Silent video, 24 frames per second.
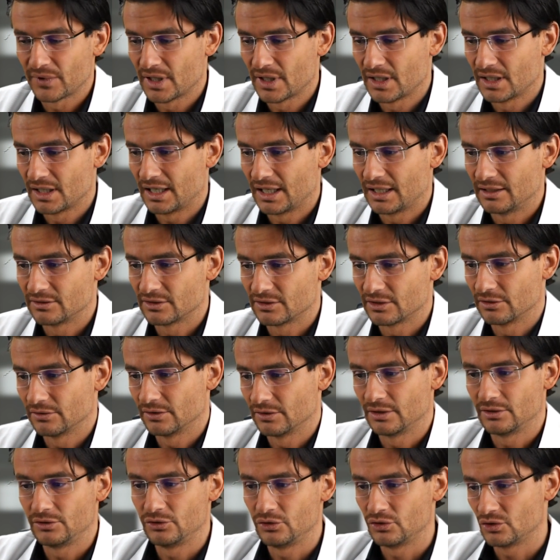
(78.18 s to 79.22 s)
And so they're
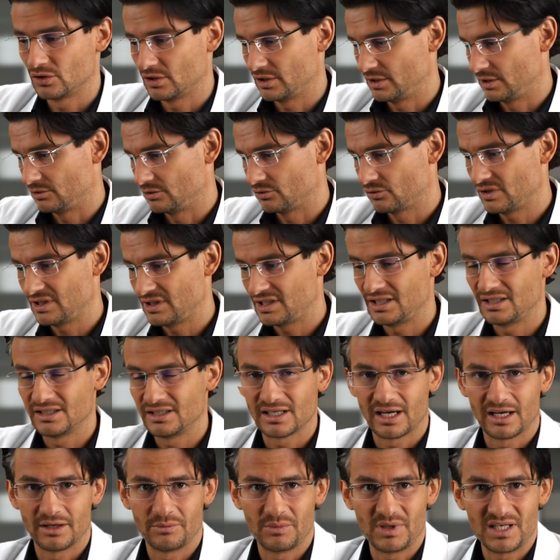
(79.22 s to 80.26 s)
usually treating
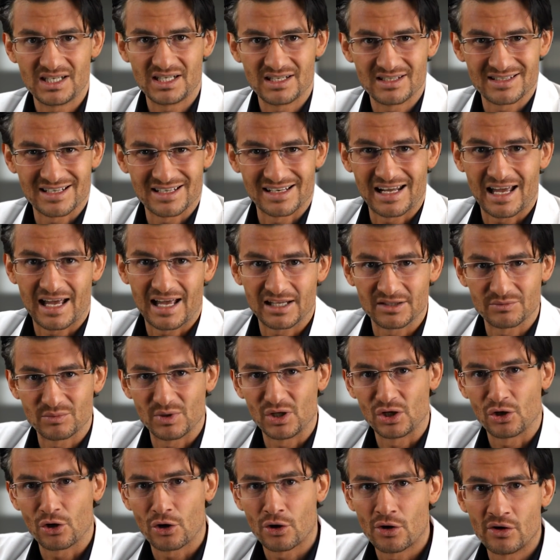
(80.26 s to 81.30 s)
diabetes that has been
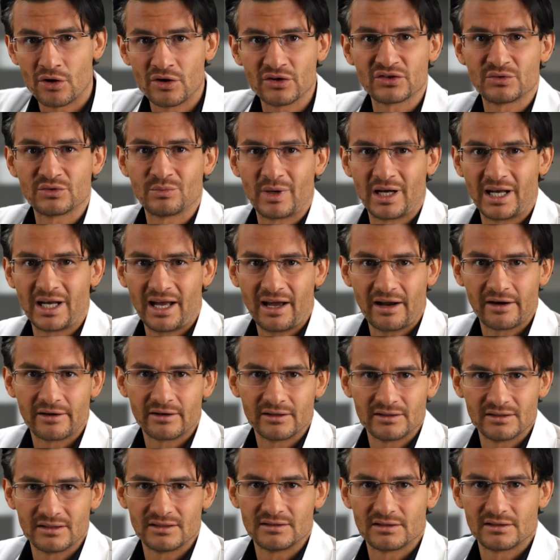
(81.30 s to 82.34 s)
caused by
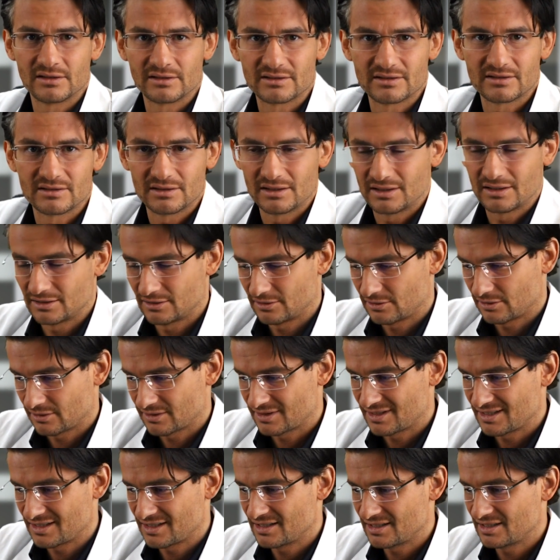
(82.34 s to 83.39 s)
iron
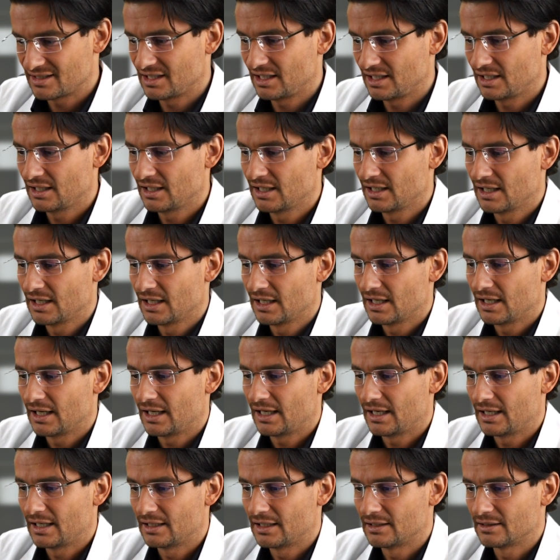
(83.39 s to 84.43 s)
toxicity,
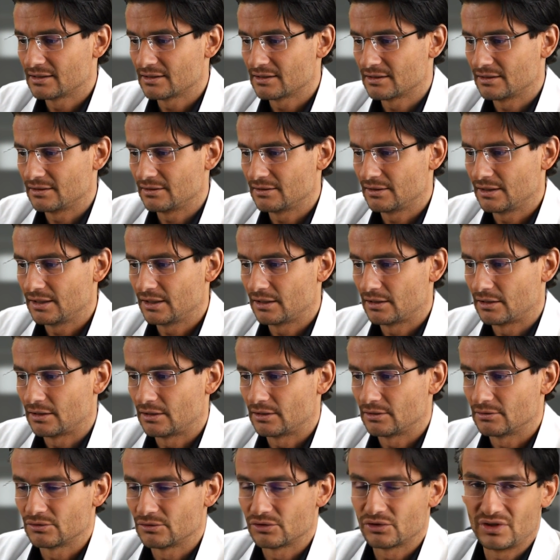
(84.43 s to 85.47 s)
and they are
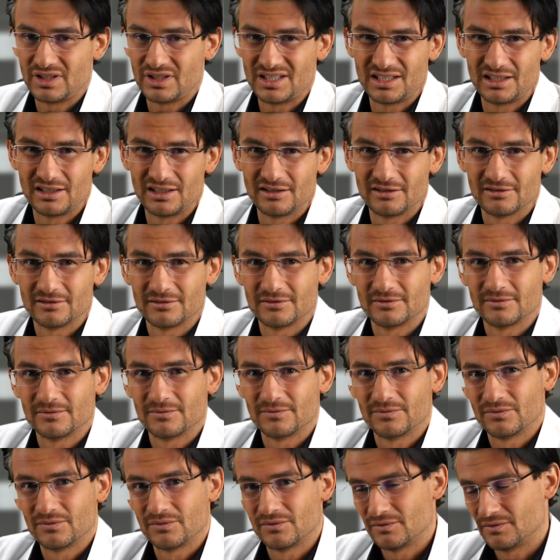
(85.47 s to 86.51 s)
treating
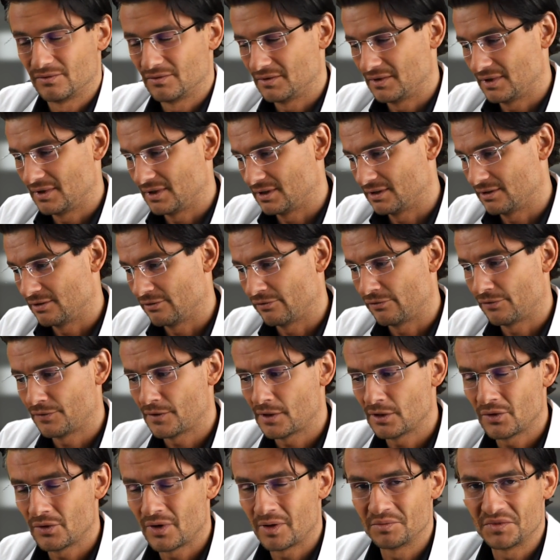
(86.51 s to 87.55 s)
the
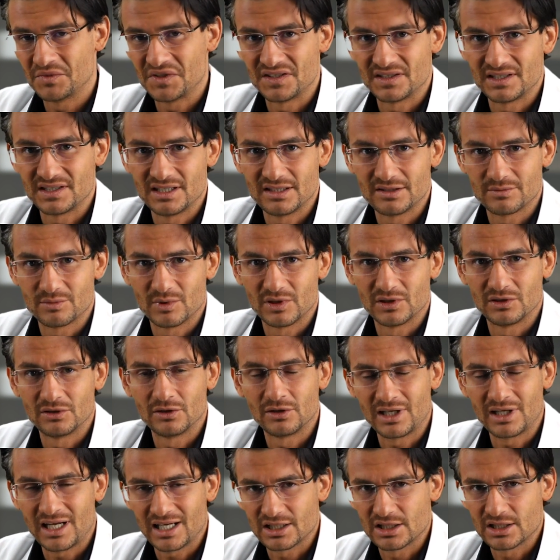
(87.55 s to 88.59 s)
follow-up disease, but not
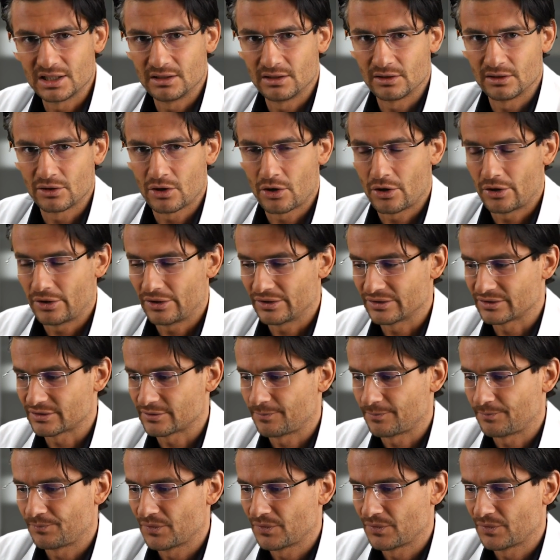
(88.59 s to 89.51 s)
actually the cause.